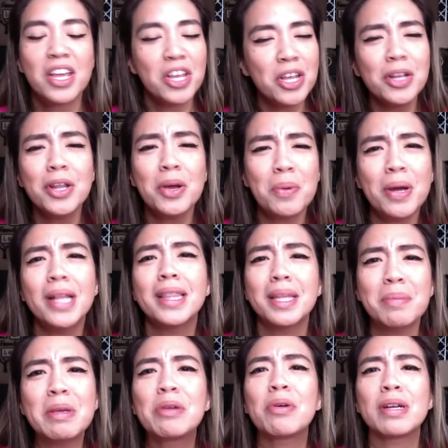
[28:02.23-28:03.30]
you know what? Let
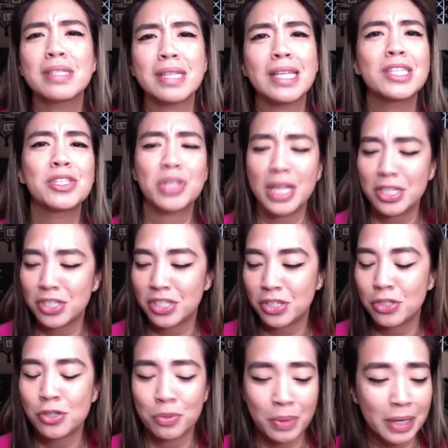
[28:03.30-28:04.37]
me cross that stage as
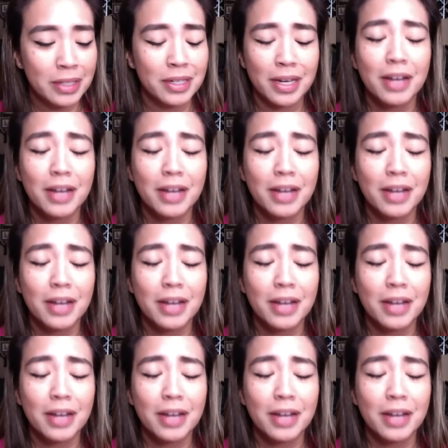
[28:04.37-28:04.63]
a director.